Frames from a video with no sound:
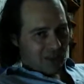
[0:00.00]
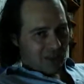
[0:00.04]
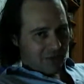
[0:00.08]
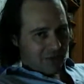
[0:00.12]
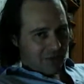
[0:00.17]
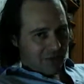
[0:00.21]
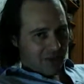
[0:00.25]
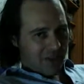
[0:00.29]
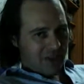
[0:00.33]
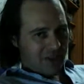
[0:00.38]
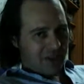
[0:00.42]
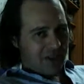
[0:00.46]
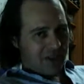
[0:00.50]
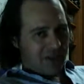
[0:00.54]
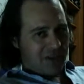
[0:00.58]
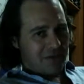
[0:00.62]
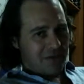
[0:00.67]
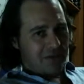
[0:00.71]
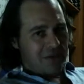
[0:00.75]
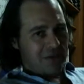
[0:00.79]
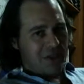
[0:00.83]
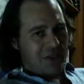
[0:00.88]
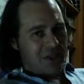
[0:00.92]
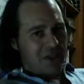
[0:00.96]
the
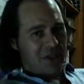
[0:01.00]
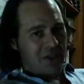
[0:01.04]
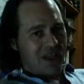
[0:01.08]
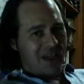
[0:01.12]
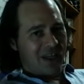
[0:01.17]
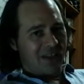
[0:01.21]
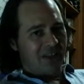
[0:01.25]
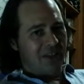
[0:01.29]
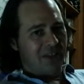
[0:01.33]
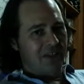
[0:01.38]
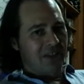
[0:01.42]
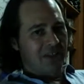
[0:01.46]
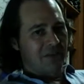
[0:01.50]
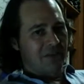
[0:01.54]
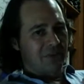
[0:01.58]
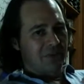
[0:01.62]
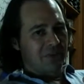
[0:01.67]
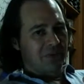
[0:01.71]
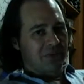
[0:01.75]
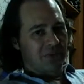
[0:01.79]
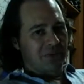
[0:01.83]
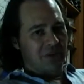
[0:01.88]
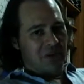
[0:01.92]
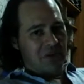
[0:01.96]
continuous and the
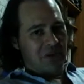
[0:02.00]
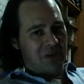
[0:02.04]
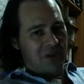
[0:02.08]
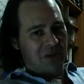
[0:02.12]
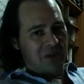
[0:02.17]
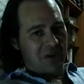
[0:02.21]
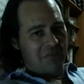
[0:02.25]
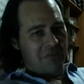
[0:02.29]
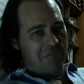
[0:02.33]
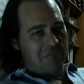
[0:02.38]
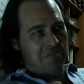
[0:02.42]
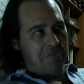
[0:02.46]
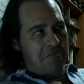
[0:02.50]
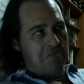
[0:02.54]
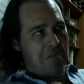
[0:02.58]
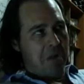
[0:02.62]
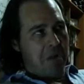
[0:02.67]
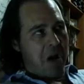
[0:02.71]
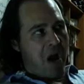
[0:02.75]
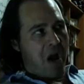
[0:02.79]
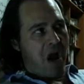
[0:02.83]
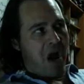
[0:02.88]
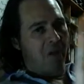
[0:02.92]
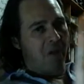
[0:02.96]
simple are
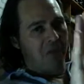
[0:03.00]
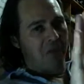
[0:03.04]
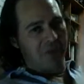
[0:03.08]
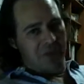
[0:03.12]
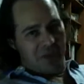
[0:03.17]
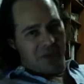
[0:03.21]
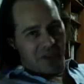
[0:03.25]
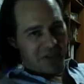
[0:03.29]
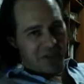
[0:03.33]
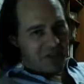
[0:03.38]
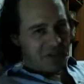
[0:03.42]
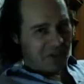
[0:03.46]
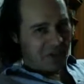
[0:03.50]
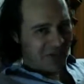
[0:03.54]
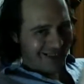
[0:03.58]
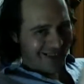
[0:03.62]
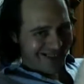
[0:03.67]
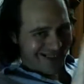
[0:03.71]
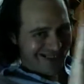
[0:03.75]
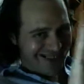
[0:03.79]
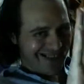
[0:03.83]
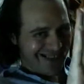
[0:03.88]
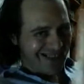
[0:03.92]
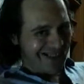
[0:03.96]
opposites, like
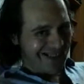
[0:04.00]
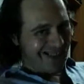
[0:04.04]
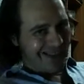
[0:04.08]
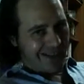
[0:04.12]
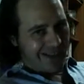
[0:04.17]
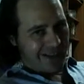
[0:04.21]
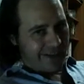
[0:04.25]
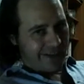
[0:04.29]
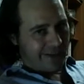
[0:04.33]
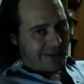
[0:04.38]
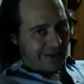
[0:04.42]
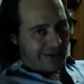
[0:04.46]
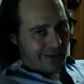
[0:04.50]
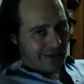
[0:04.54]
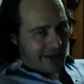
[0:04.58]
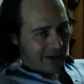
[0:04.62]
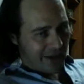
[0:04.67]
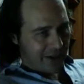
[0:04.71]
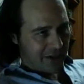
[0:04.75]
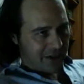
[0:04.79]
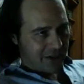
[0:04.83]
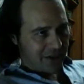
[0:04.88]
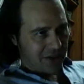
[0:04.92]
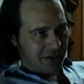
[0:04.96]
day and
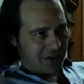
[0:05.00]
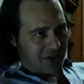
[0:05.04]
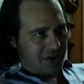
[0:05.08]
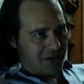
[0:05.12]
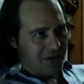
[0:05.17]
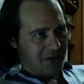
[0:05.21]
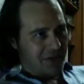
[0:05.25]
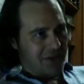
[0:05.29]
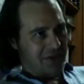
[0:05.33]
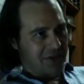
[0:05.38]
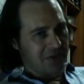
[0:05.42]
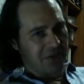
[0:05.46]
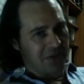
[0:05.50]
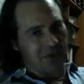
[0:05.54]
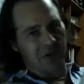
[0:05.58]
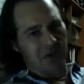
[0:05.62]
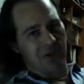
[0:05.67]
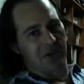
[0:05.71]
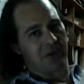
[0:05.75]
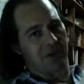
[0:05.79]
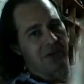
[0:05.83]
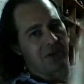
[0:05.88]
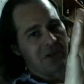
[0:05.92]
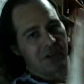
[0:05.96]
night, and
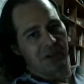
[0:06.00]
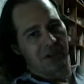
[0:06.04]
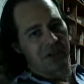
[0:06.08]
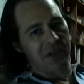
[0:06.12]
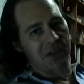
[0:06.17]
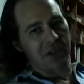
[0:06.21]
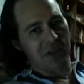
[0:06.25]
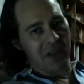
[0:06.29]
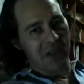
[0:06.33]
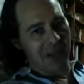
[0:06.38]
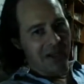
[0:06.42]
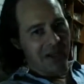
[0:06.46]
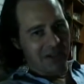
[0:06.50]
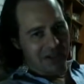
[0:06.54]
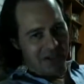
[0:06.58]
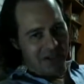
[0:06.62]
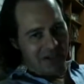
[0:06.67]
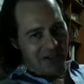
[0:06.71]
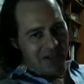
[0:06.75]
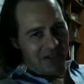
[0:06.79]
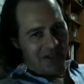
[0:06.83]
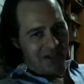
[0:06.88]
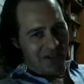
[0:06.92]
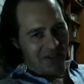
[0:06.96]
dark and
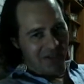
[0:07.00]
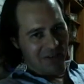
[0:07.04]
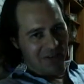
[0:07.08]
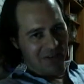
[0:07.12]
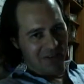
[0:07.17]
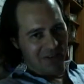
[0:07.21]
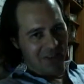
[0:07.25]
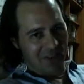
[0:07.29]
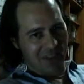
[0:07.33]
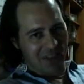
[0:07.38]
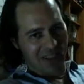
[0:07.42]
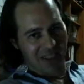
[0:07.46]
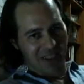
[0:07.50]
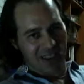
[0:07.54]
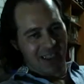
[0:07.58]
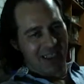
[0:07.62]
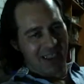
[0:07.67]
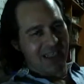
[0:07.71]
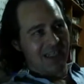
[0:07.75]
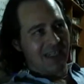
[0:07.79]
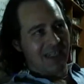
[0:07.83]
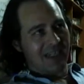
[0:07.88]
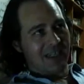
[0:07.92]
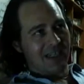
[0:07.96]
light. Okay?
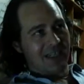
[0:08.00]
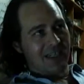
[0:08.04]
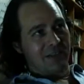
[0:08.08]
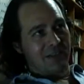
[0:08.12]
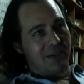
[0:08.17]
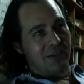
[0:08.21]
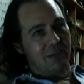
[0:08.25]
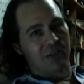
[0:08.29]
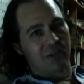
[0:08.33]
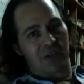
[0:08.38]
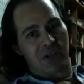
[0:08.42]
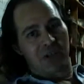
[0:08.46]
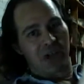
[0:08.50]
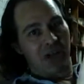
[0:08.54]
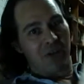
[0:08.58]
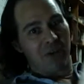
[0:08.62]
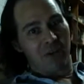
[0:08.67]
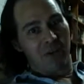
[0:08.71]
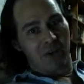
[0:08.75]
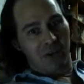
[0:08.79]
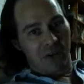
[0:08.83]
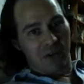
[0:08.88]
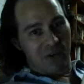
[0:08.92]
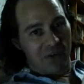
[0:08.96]
Luke
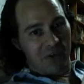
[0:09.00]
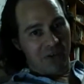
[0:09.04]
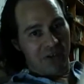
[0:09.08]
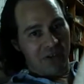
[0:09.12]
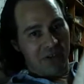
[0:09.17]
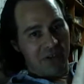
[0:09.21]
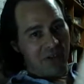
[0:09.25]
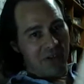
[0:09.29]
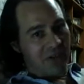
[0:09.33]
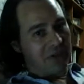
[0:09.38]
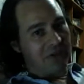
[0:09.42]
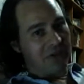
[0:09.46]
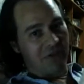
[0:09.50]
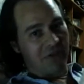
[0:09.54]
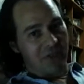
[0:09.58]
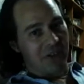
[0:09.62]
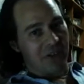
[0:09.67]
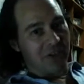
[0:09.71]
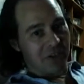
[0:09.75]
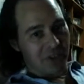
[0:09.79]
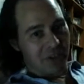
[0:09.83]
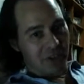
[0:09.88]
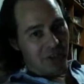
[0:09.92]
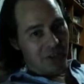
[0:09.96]
Skywalker and Darth
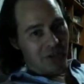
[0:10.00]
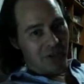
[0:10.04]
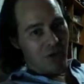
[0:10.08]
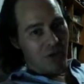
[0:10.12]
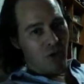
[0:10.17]
Vader.